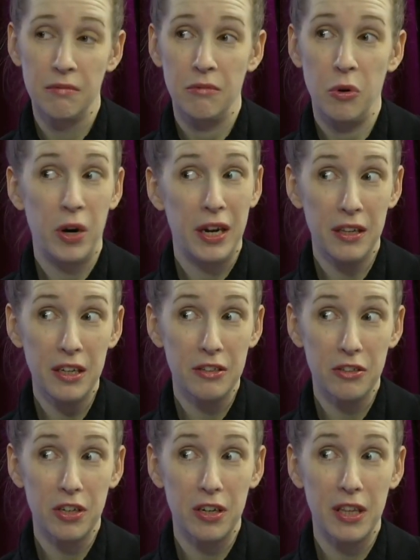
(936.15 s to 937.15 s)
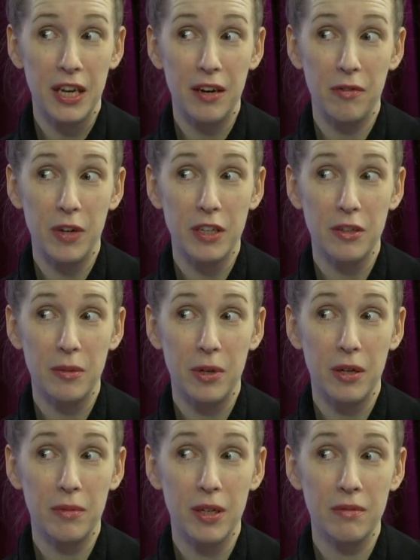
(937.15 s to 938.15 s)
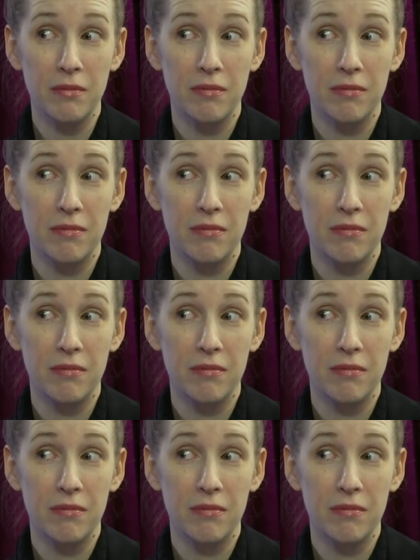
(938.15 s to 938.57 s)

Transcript: or aliens are gonna land and fix our problem.